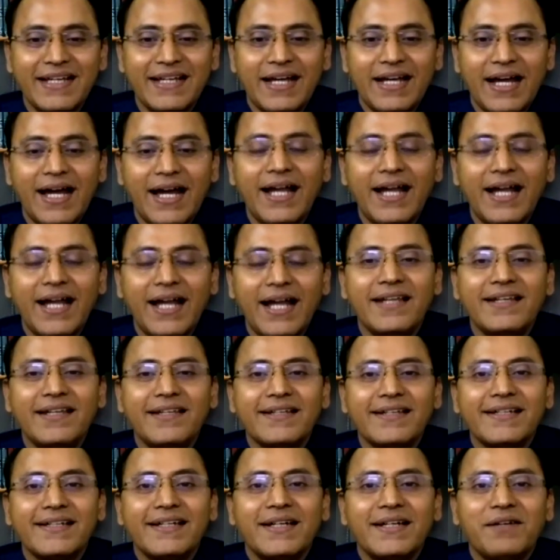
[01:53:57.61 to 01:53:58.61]
And
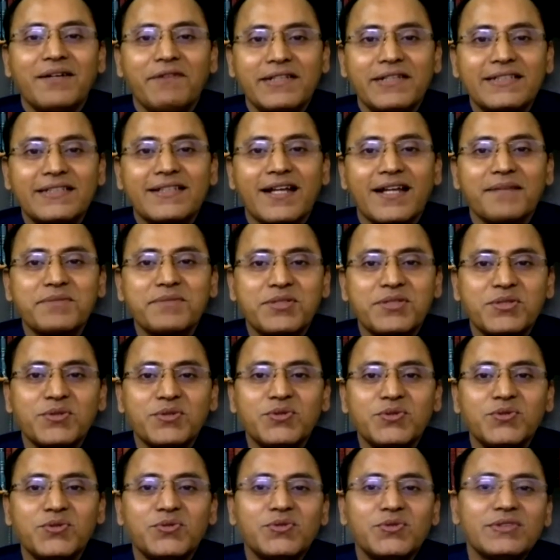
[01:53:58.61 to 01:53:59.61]
when it comes
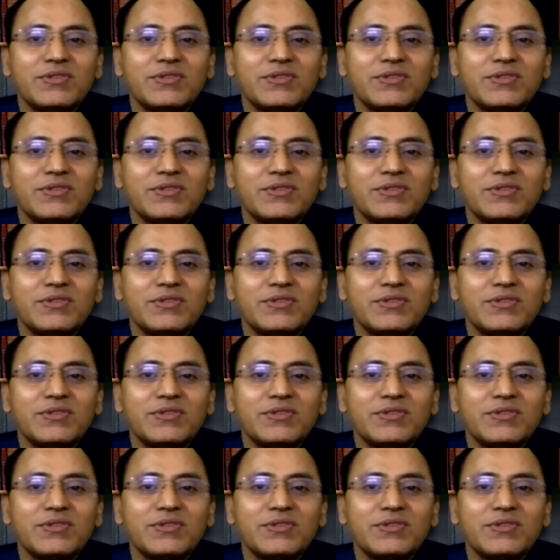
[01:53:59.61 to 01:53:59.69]
to the